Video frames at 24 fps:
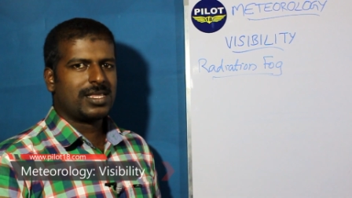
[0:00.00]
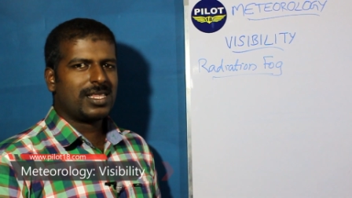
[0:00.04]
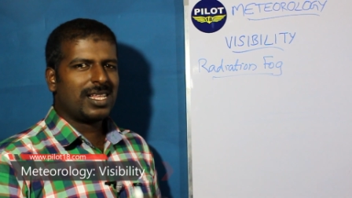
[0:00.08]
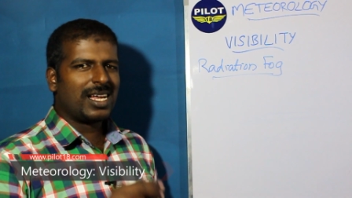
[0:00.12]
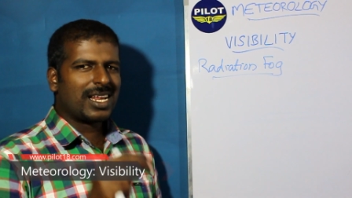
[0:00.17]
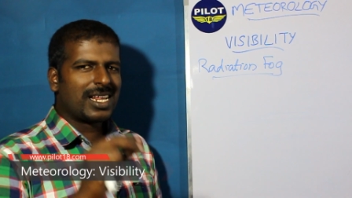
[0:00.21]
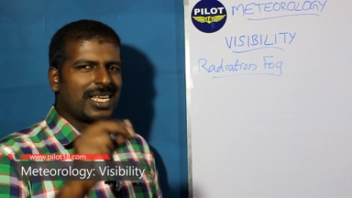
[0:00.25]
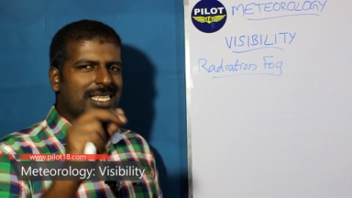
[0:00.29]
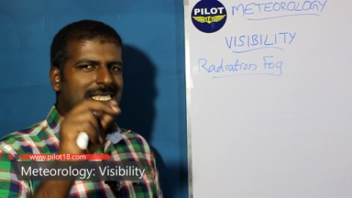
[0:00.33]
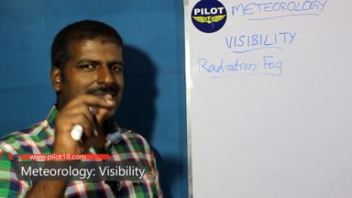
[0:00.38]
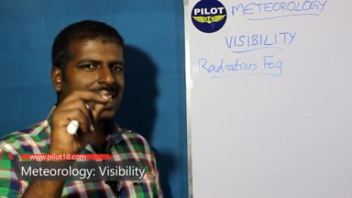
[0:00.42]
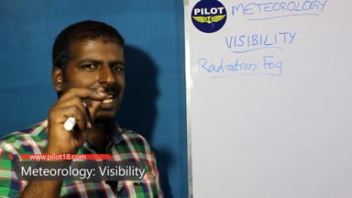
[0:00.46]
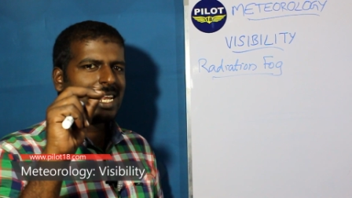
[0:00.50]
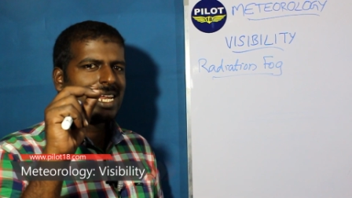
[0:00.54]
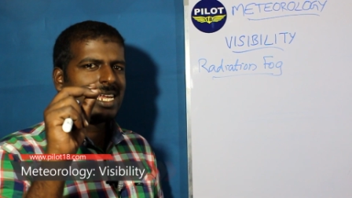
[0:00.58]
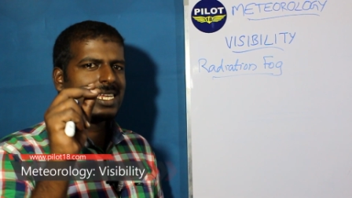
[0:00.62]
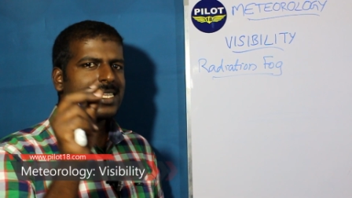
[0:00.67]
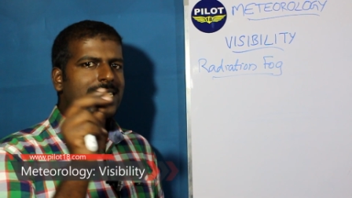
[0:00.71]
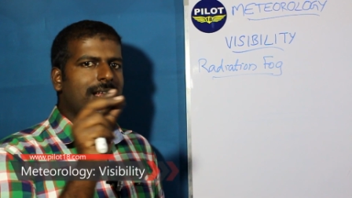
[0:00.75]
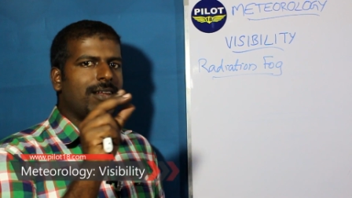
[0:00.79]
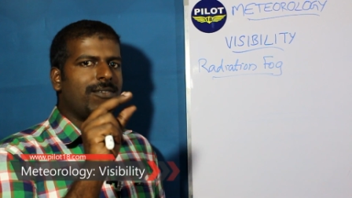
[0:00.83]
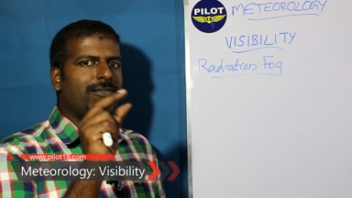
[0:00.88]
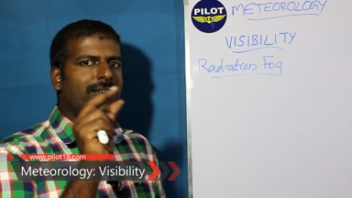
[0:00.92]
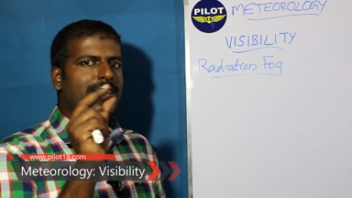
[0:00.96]
there is a
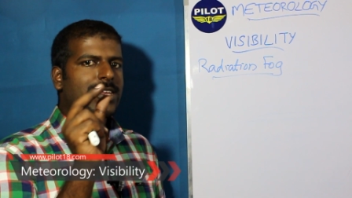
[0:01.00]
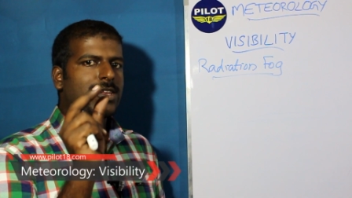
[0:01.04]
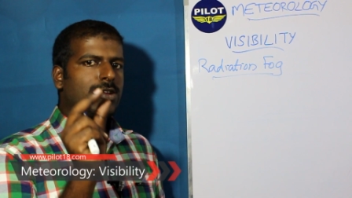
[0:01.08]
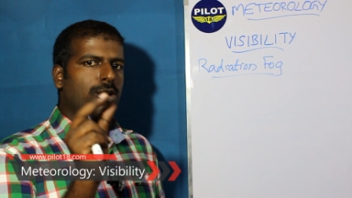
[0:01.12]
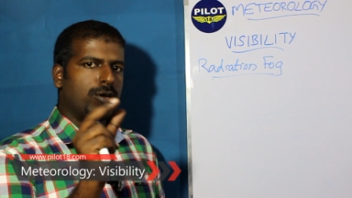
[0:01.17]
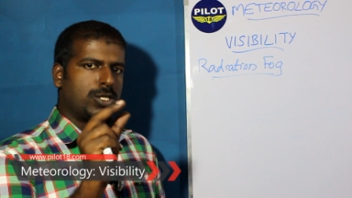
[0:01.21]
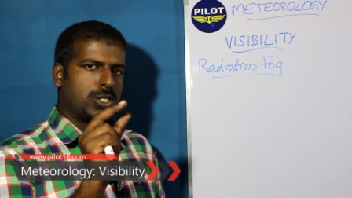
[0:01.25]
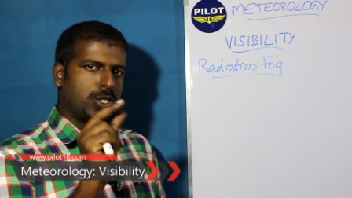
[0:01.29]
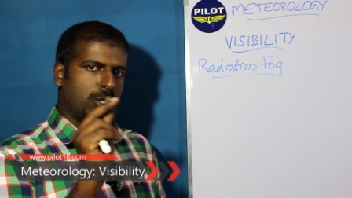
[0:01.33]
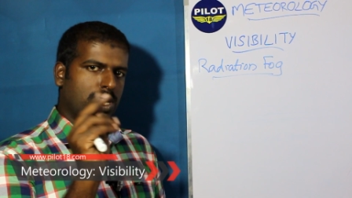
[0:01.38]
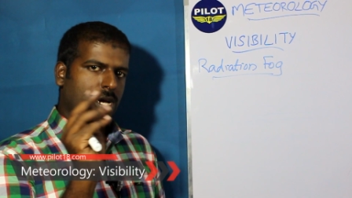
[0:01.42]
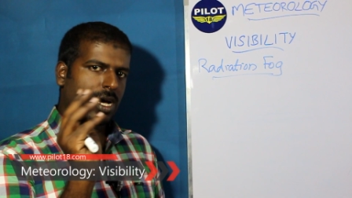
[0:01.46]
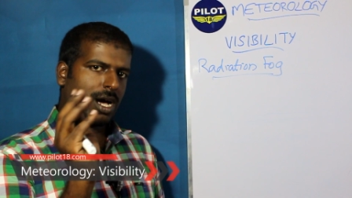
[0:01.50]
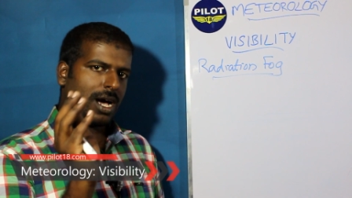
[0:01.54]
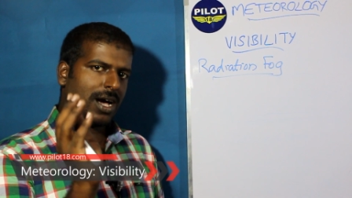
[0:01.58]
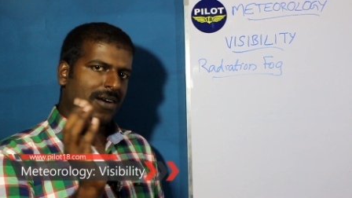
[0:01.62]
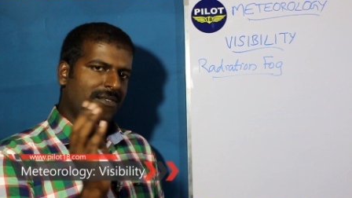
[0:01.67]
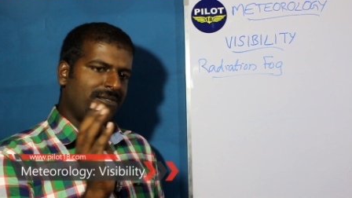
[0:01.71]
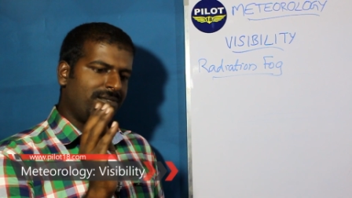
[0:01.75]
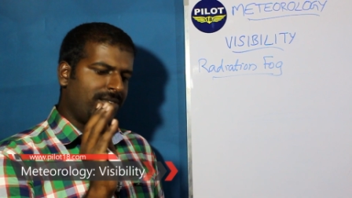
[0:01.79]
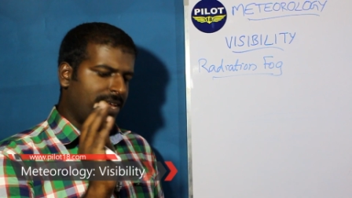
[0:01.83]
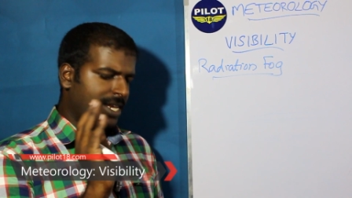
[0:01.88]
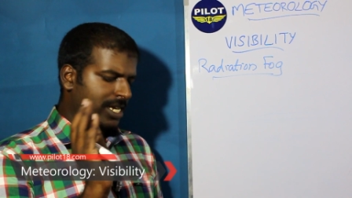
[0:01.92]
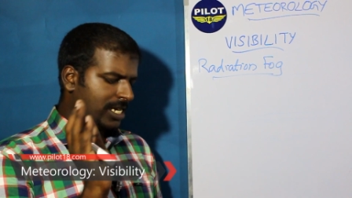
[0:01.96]
little wind also,
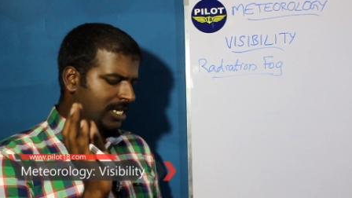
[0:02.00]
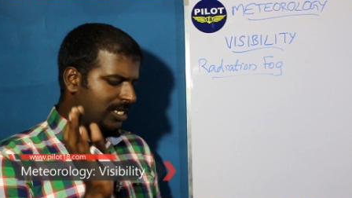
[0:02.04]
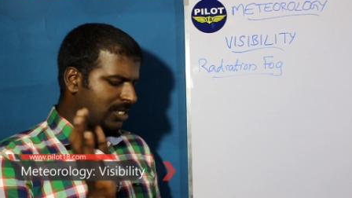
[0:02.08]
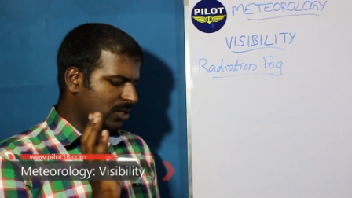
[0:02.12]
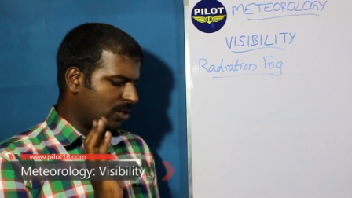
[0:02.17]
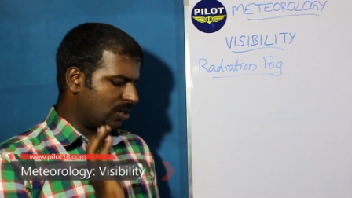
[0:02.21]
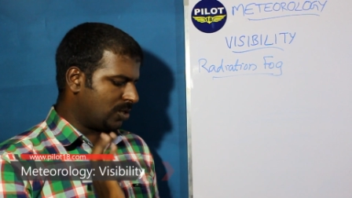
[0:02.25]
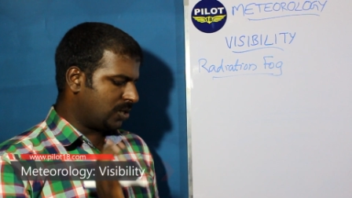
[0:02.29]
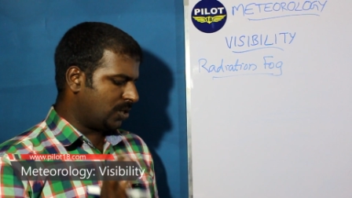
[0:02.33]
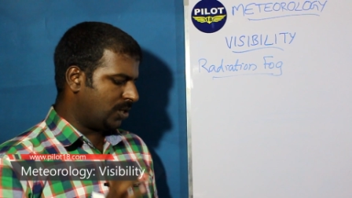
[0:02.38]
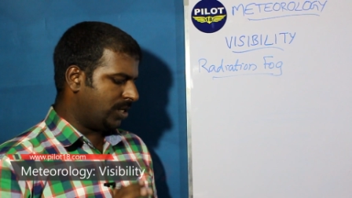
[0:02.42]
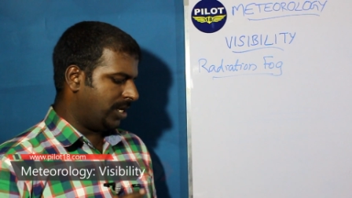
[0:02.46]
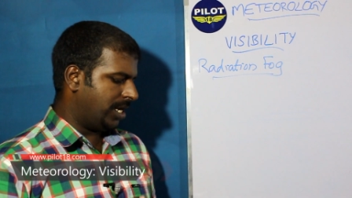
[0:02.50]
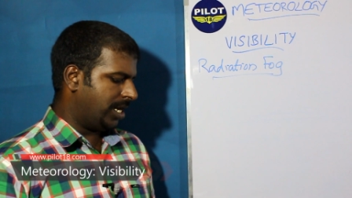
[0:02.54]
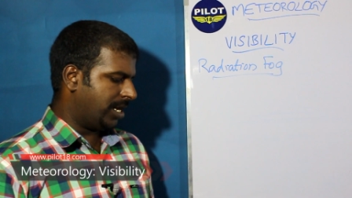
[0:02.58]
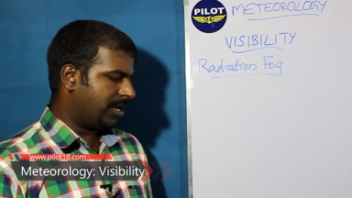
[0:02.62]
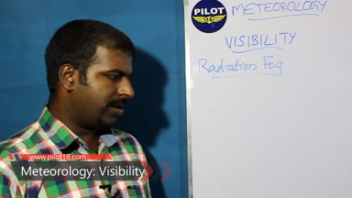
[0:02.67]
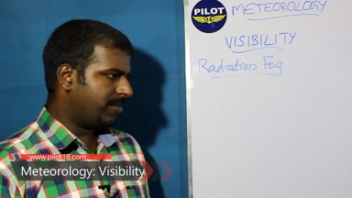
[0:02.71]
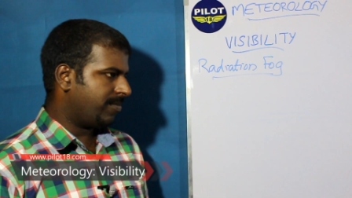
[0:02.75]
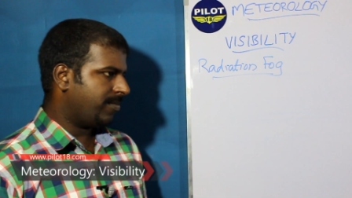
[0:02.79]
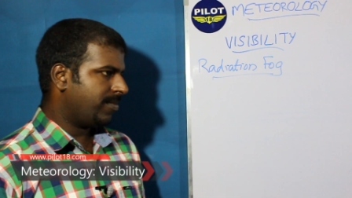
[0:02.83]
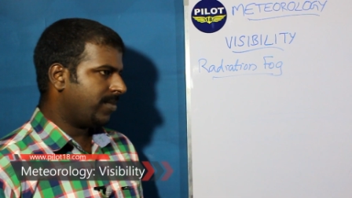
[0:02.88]
calm wind is also there.